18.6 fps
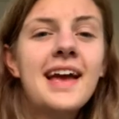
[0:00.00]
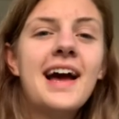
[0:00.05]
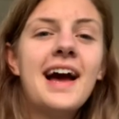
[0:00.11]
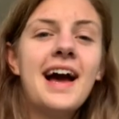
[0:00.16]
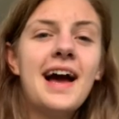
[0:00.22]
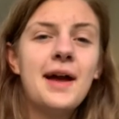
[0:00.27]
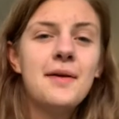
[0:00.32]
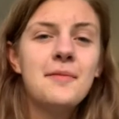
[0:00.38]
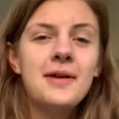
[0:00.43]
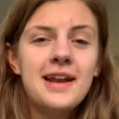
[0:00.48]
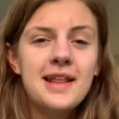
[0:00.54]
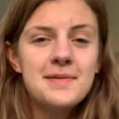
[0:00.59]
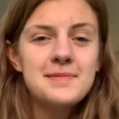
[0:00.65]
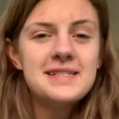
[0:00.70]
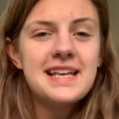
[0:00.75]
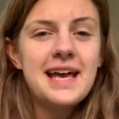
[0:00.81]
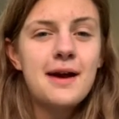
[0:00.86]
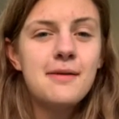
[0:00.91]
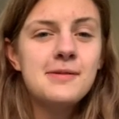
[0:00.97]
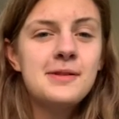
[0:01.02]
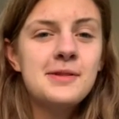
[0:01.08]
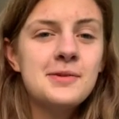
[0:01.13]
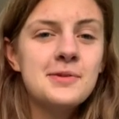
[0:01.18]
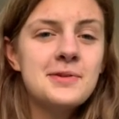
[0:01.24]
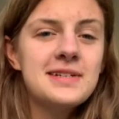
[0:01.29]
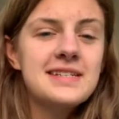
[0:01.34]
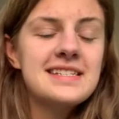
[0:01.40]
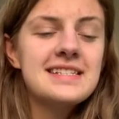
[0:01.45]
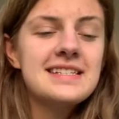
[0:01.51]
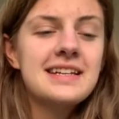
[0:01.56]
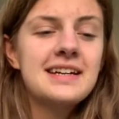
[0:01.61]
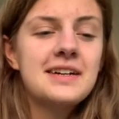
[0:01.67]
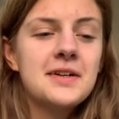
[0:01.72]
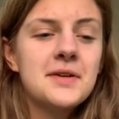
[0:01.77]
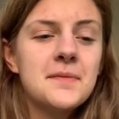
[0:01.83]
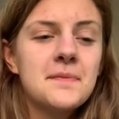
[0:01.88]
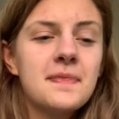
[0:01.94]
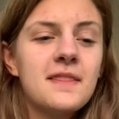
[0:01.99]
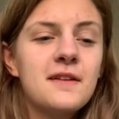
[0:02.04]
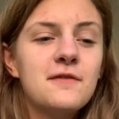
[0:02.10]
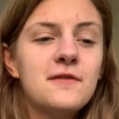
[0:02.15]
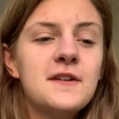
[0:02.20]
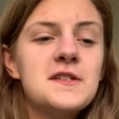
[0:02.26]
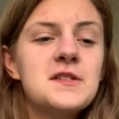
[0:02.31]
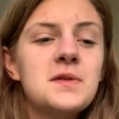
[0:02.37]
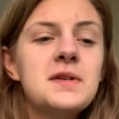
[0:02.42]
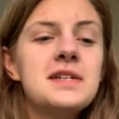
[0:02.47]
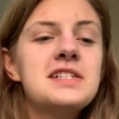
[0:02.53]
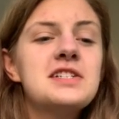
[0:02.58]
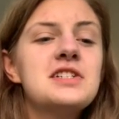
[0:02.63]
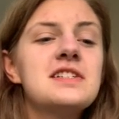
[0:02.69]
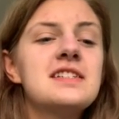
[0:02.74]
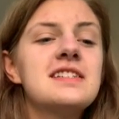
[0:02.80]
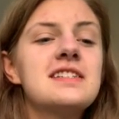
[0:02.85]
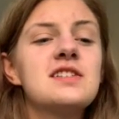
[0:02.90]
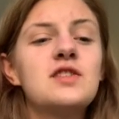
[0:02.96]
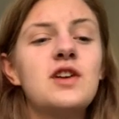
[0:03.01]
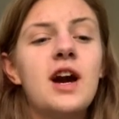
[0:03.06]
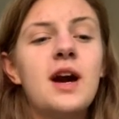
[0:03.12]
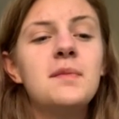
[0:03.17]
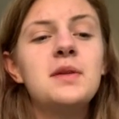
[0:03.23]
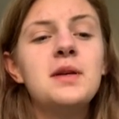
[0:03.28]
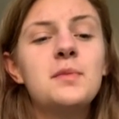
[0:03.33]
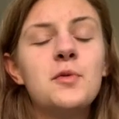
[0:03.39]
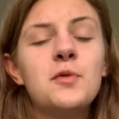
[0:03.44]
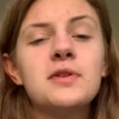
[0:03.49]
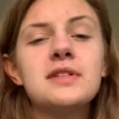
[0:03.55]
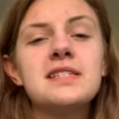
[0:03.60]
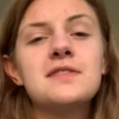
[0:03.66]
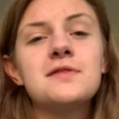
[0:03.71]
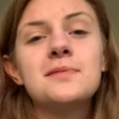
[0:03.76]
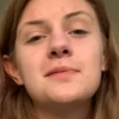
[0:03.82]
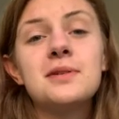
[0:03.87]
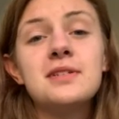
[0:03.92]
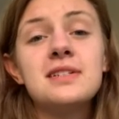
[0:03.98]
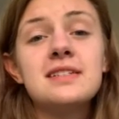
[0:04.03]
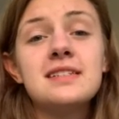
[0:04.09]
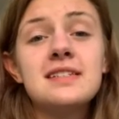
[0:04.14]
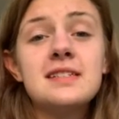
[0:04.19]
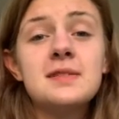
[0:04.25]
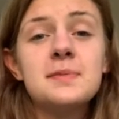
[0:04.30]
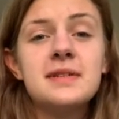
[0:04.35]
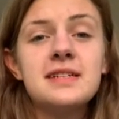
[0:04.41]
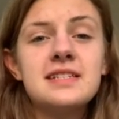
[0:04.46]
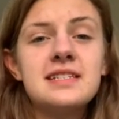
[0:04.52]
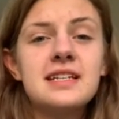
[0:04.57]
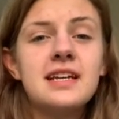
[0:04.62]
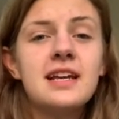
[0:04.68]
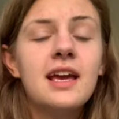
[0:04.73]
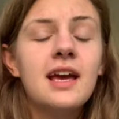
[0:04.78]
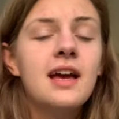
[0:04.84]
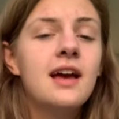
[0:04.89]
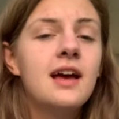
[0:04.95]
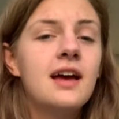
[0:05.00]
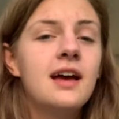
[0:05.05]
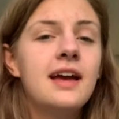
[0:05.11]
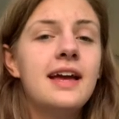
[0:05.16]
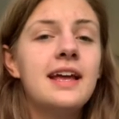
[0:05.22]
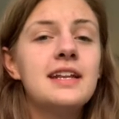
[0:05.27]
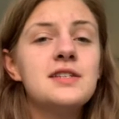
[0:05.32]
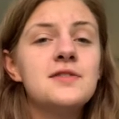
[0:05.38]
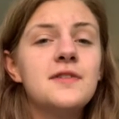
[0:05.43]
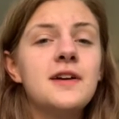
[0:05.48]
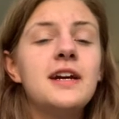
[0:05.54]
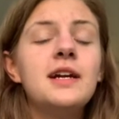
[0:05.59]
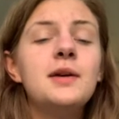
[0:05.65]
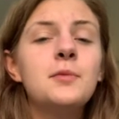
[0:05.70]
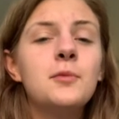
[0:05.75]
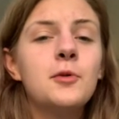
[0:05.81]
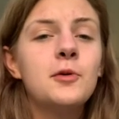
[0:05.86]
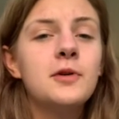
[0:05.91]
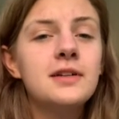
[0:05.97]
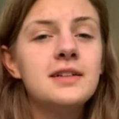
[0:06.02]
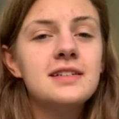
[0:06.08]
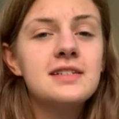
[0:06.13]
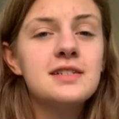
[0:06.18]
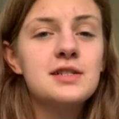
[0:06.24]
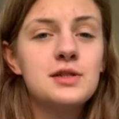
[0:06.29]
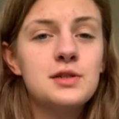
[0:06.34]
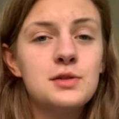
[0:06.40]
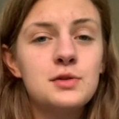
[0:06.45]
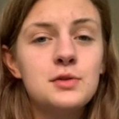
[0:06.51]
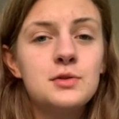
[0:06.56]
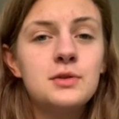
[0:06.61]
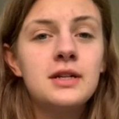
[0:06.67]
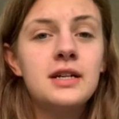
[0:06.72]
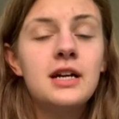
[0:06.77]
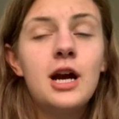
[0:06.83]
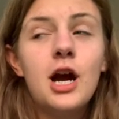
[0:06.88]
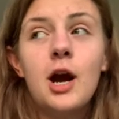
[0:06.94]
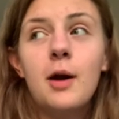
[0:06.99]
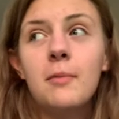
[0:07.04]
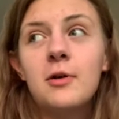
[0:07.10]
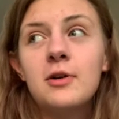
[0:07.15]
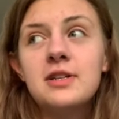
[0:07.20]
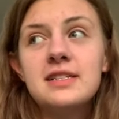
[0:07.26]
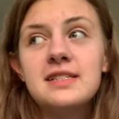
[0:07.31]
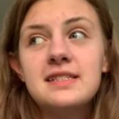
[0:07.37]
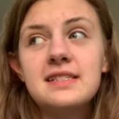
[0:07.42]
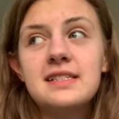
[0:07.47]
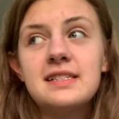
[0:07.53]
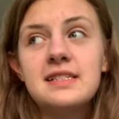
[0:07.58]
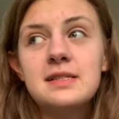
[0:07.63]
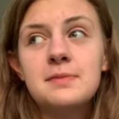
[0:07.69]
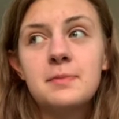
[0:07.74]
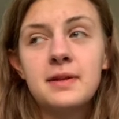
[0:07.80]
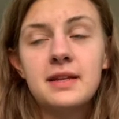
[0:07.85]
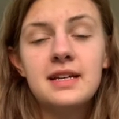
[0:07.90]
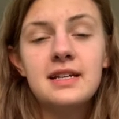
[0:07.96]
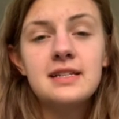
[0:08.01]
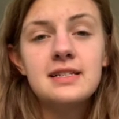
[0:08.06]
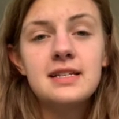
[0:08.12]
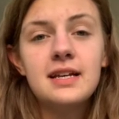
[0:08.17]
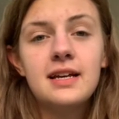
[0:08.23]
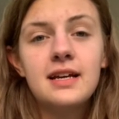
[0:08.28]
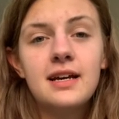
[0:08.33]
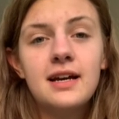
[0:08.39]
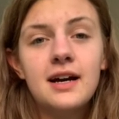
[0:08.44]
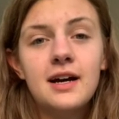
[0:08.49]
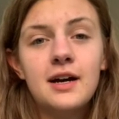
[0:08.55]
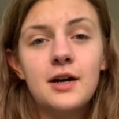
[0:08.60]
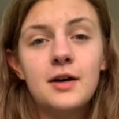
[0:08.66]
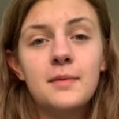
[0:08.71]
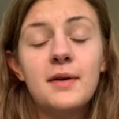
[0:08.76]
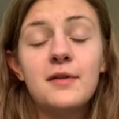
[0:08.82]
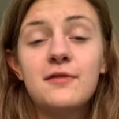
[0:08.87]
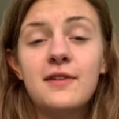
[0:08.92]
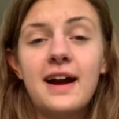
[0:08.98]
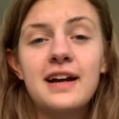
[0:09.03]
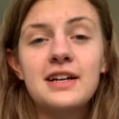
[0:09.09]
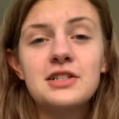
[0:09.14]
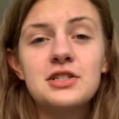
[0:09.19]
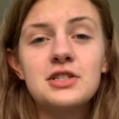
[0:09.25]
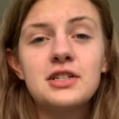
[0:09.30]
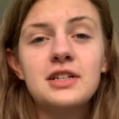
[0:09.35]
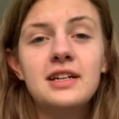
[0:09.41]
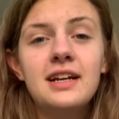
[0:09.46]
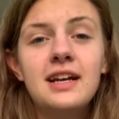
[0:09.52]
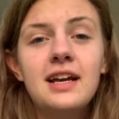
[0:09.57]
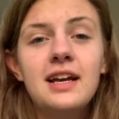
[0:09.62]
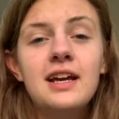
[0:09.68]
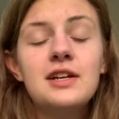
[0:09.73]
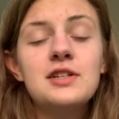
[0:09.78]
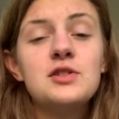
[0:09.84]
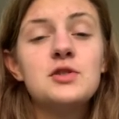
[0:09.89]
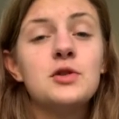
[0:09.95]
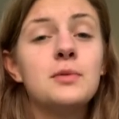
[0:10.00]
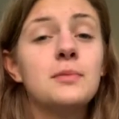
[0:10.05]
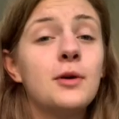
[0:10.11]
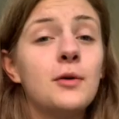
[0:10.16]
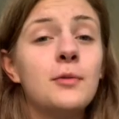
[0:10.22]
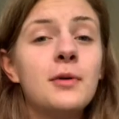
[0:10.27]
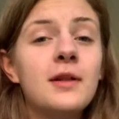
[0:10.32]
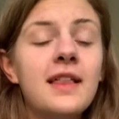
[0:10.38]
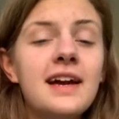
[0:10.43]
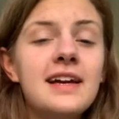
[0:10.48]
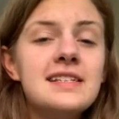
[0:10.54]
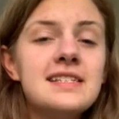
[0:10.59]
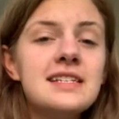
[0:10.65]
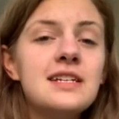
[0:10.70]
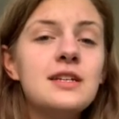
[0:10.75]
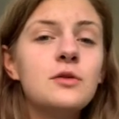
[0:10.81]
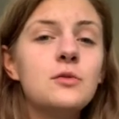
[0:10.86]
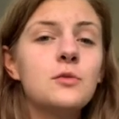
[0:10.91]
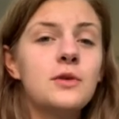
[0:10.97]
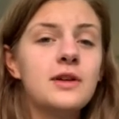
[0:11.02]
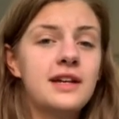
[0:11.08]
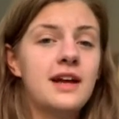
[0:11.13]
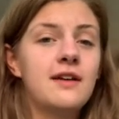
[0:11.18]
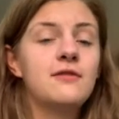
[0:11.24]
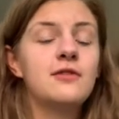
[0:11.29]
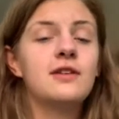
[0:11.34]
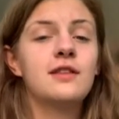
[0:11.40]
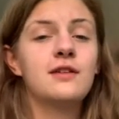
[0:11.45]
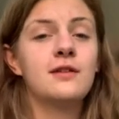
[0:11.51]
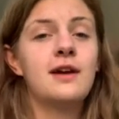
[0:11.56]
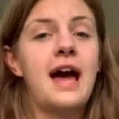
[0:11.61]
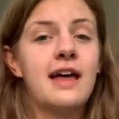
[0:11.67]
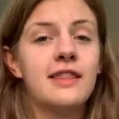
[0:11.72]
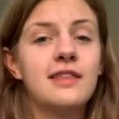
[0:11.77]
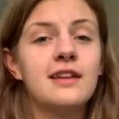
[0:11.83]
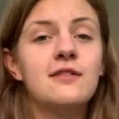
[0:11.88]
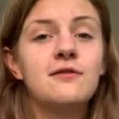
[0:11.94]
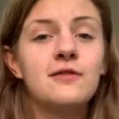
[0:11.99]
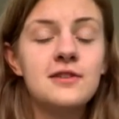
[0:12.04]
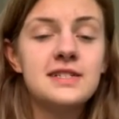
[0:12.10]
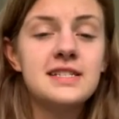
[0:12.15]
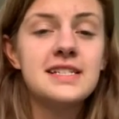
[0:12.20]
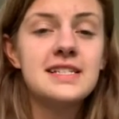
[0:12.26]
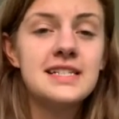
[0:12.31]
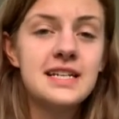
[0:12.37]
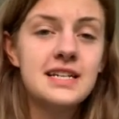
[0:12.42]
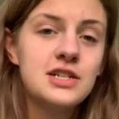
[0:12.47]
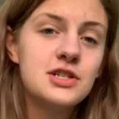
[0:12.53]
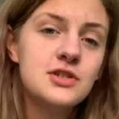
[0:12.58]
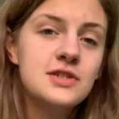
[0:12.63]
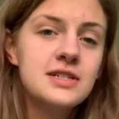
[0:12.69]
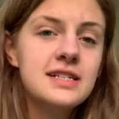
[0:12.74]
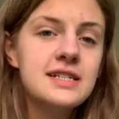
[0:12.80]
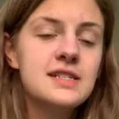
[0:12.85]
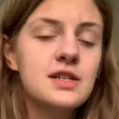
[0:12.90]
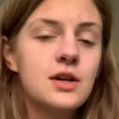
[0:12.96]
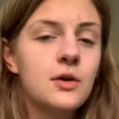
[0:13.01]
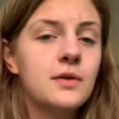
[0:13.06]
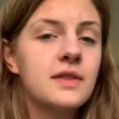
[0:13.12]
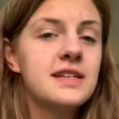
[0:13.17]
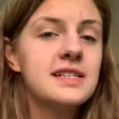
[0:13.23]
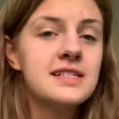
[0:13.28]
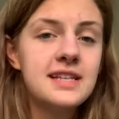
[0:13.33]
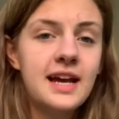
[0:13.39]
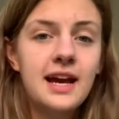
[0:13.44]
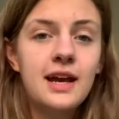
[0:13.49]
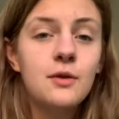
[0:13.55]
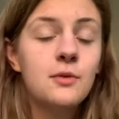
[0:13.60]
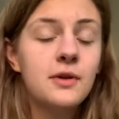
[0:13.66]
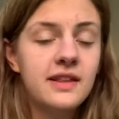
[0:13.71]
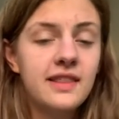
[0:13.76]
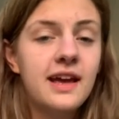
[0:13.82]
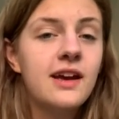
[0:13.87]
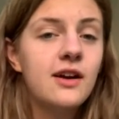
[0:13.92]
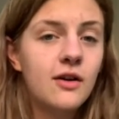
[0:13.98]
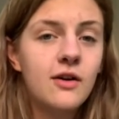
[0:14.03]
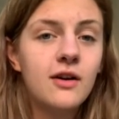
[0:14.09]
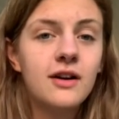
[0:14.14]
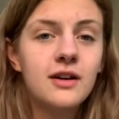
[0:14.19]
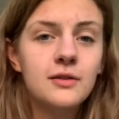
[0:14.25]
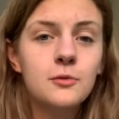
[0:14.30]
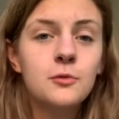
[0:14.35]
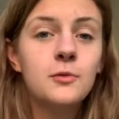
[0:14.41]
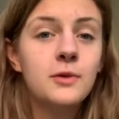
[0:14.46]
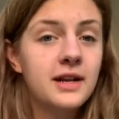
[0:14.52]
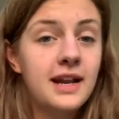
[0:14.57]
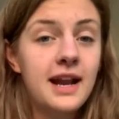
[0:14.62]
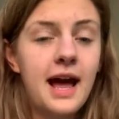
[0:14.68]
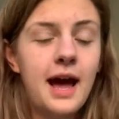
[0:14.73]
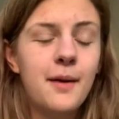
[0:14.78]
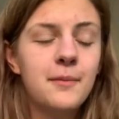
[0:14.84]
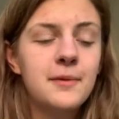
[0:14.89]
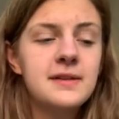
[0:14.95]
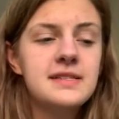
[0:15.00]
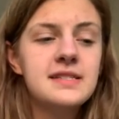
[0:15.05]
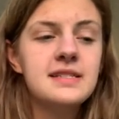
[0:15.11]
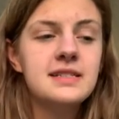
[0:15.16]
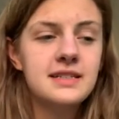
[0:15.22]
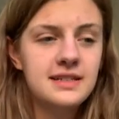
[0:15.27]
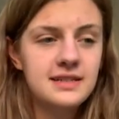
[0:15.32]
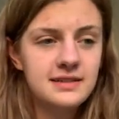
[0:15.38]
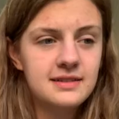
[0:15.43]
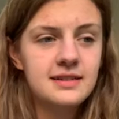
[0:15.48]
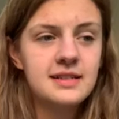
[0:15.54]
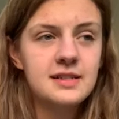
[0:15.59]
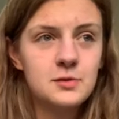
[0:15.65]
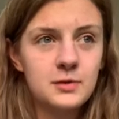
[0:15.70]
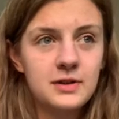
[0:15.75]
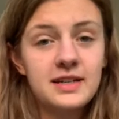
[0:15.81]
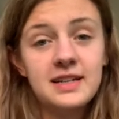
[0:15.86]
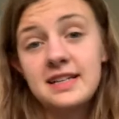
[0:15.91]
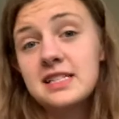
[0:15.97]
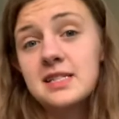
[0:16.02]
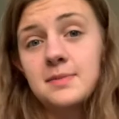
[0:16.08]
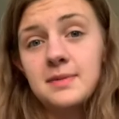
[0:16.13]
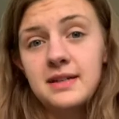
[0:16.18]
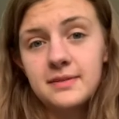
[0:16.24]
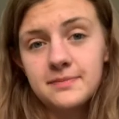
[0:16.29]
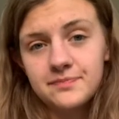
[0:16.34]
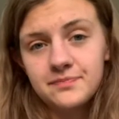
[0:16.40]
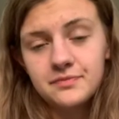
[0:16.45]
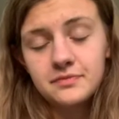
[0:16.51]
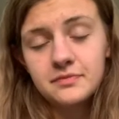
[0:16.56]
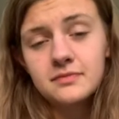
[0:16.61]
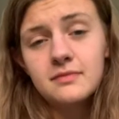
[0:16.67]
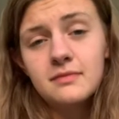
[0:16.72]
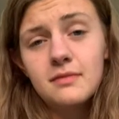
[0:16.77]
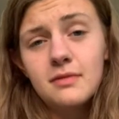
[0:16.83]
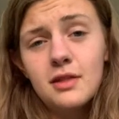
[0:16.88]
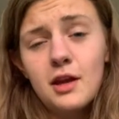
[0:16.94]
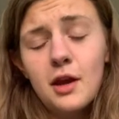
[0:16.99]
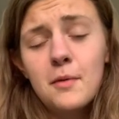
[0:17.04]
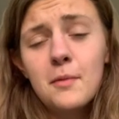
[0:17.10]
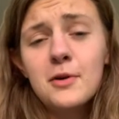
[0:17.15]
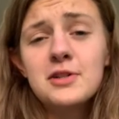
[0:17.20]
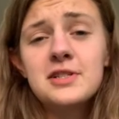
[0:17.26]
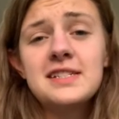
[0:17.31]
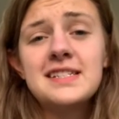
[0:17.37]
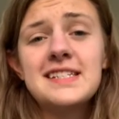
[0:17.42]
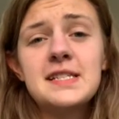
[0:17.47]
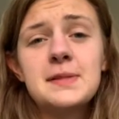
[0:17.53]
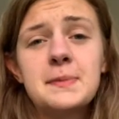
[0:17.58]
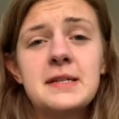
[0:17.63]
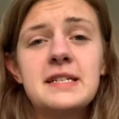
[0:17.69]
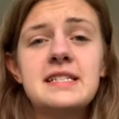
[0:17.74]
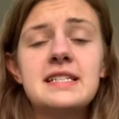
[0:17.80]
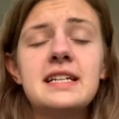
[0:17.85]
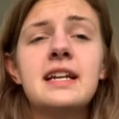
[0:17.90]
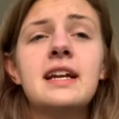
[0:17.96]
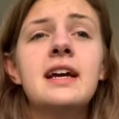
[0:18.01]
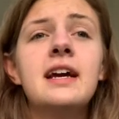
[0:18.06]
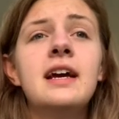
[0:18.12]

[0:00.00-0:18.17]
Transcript: Hi, my name is Abby Lewis. The first question is describe the importance of emergency splinting. It is very important to emergency splint a fracture to immobilize it whenever the athlete first has the injury. So the site where they are when it happens is when it needs to be emergency splinted.